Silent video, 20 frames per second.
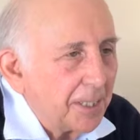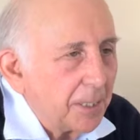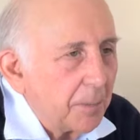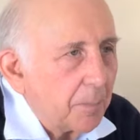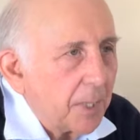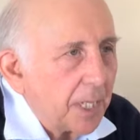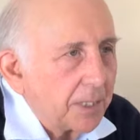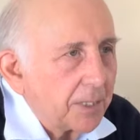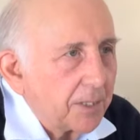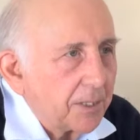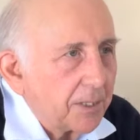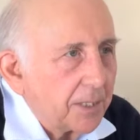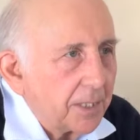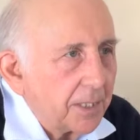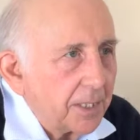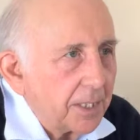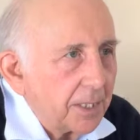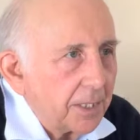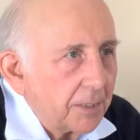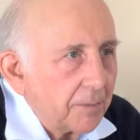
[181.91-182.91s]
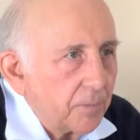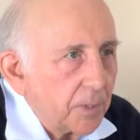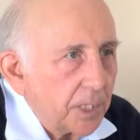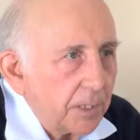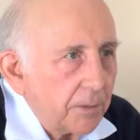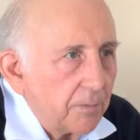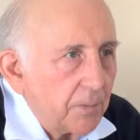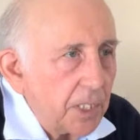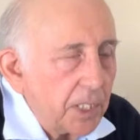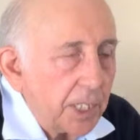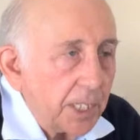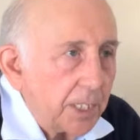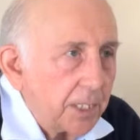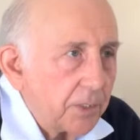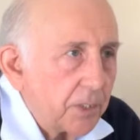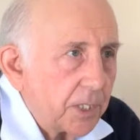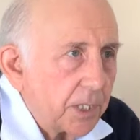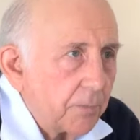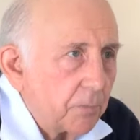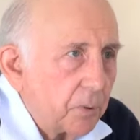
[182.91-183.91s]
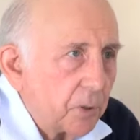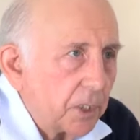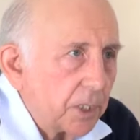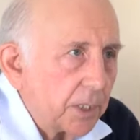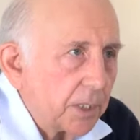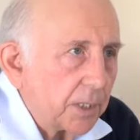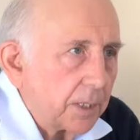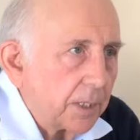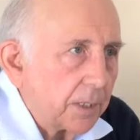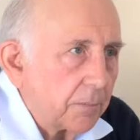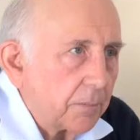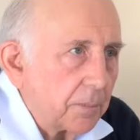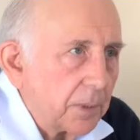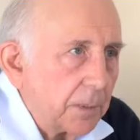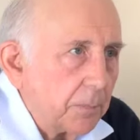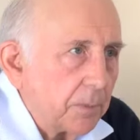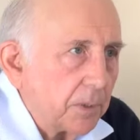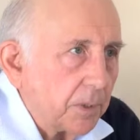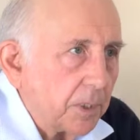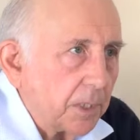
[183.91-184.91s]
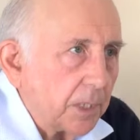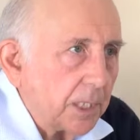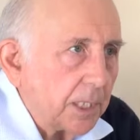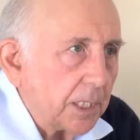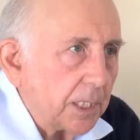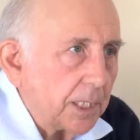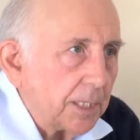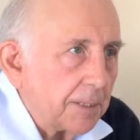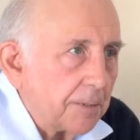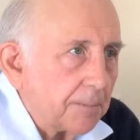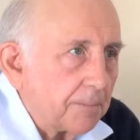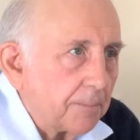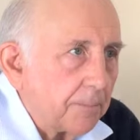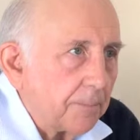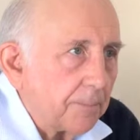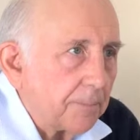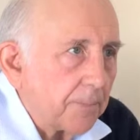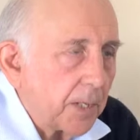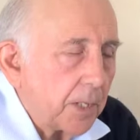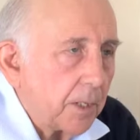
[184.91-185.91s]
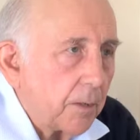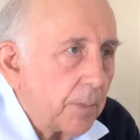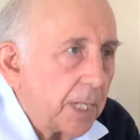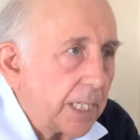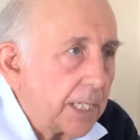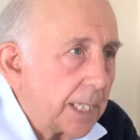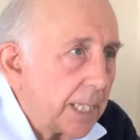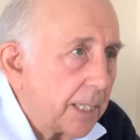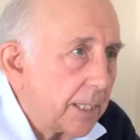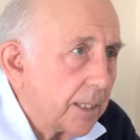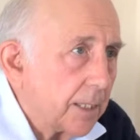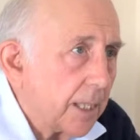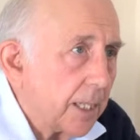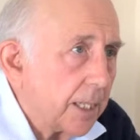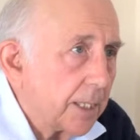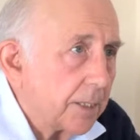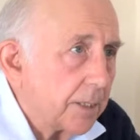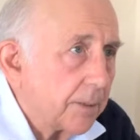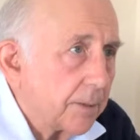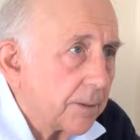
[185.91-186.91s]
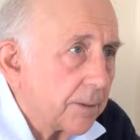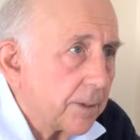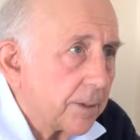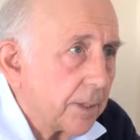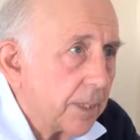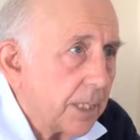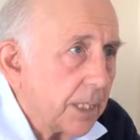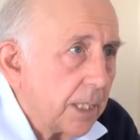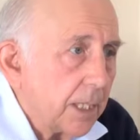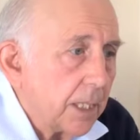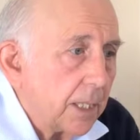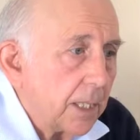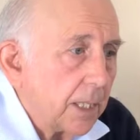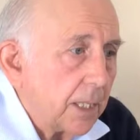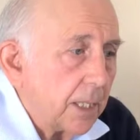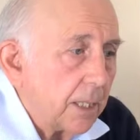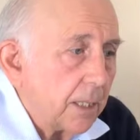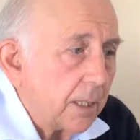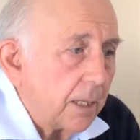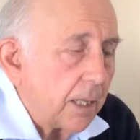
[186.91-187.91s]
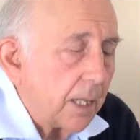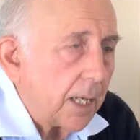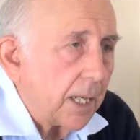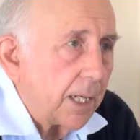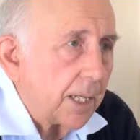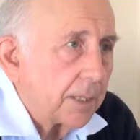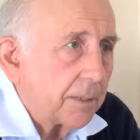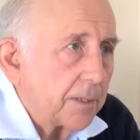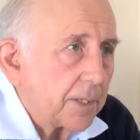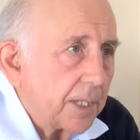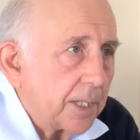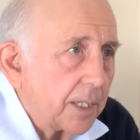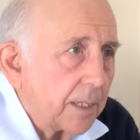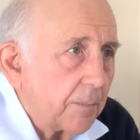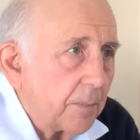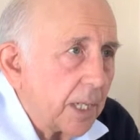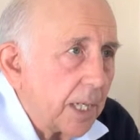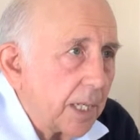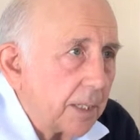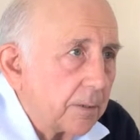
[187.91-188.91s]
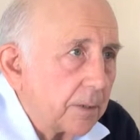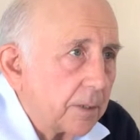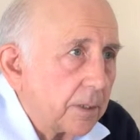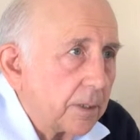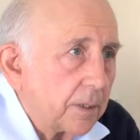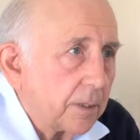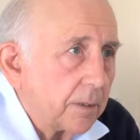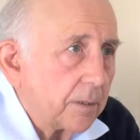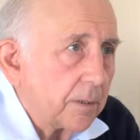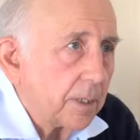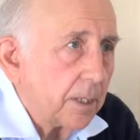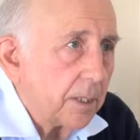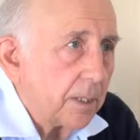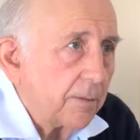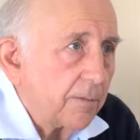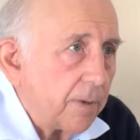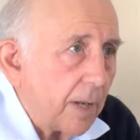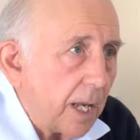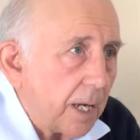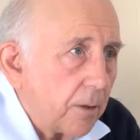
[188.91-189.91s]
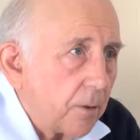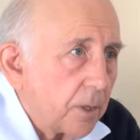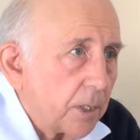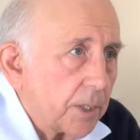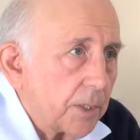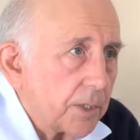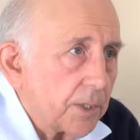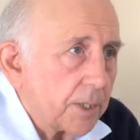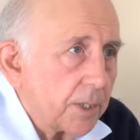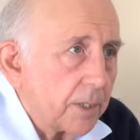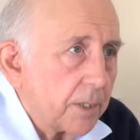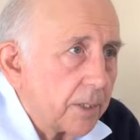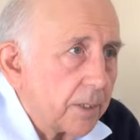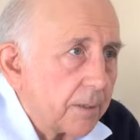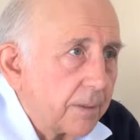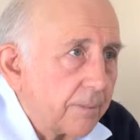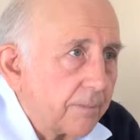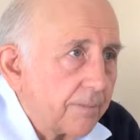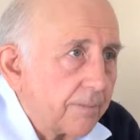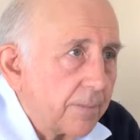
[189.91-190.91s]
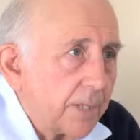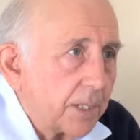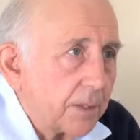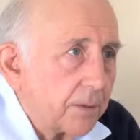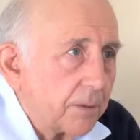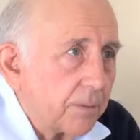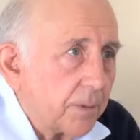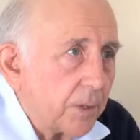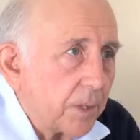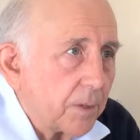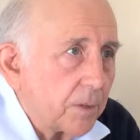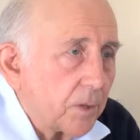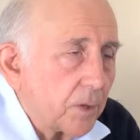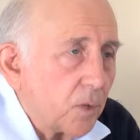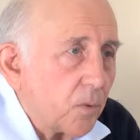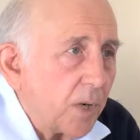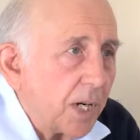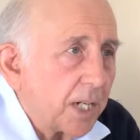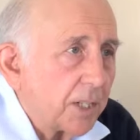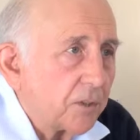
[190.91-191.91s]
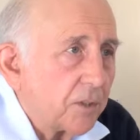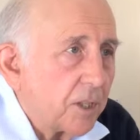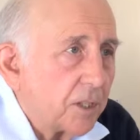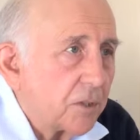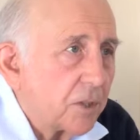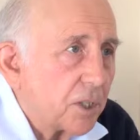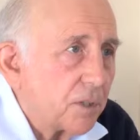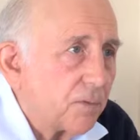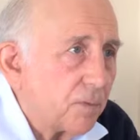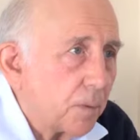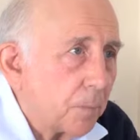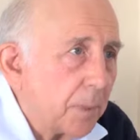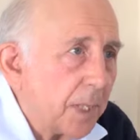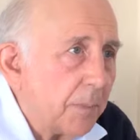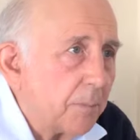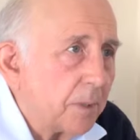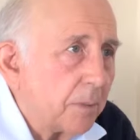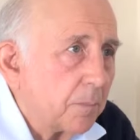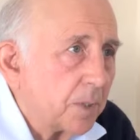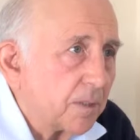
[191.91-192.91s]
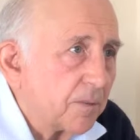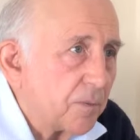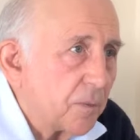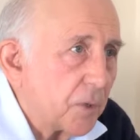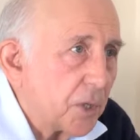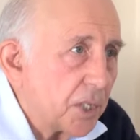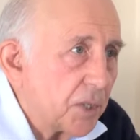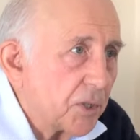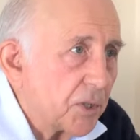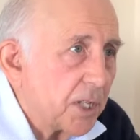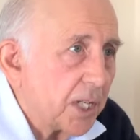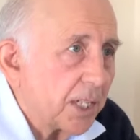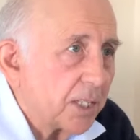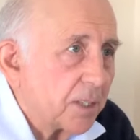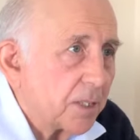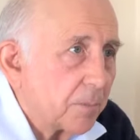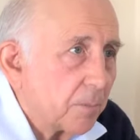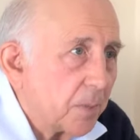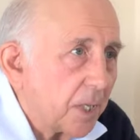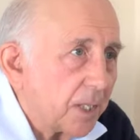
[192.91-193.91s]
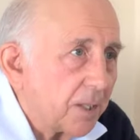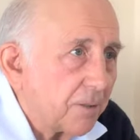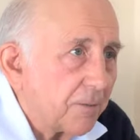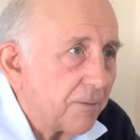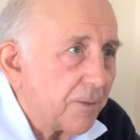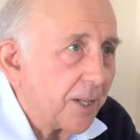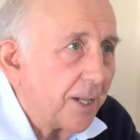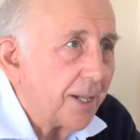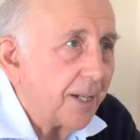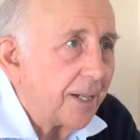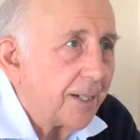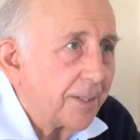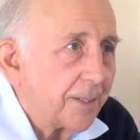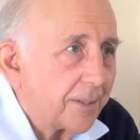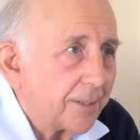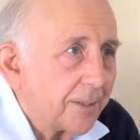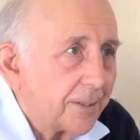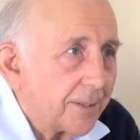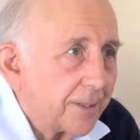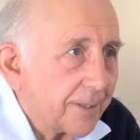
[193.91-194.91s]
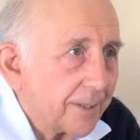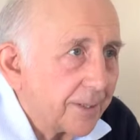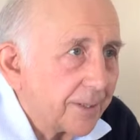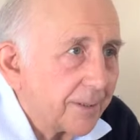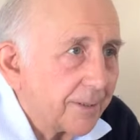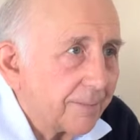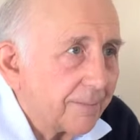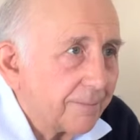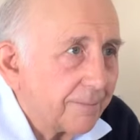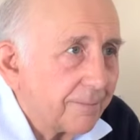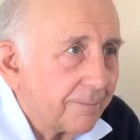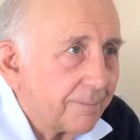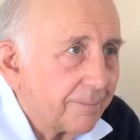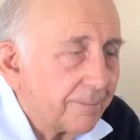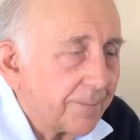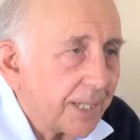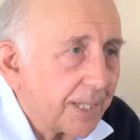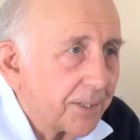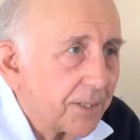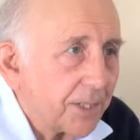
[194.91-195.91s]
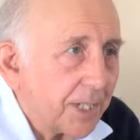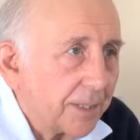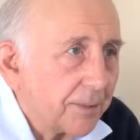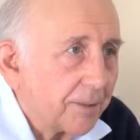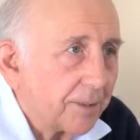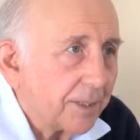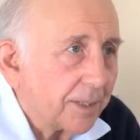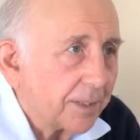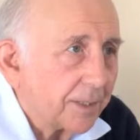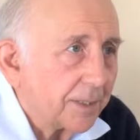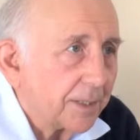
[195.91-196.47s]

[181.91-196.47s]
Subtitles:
But we think it's important that people, maintain gardens and think about flowers that are required not just for people, but for insects, butterflies, etc.